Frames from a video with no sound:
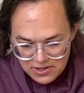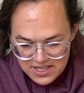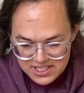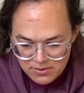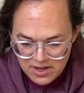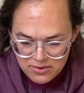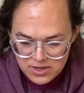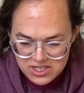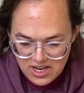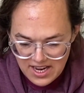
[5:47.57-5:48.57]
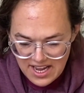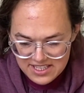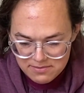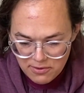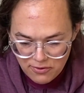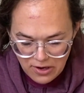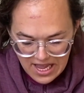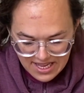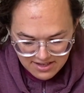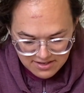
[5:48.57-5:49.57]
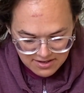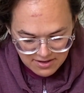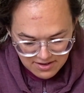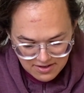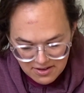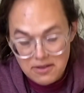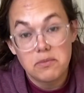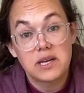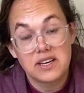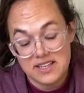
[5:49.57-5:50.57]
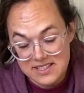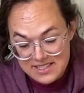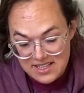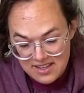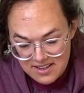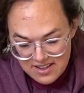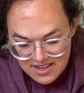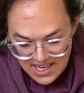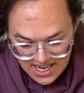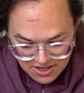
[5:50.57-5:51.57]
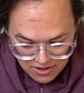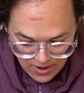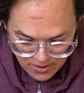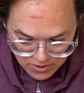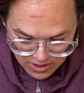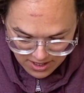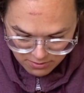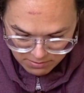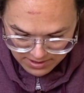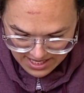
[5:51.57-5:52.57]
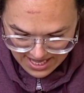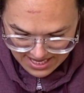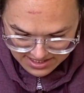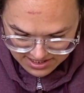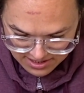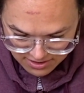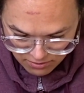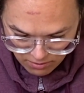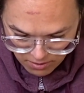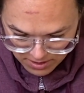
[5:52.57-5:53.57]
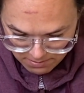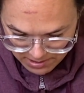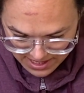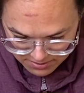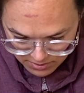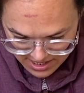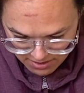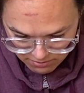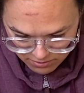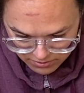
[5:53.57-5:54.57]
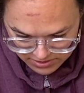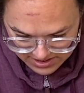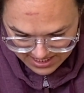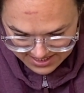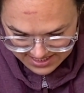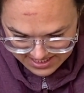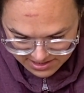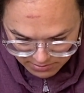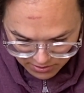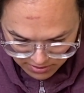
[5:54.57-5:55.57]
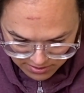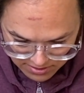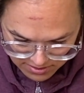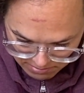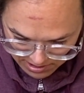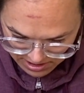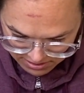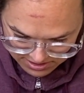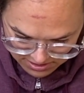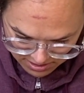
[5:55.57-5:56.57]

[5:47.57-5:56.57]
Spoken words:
on this one, which I asked beforehand because I don't know how good I would be at growing a plant without roots that's this small, but it looks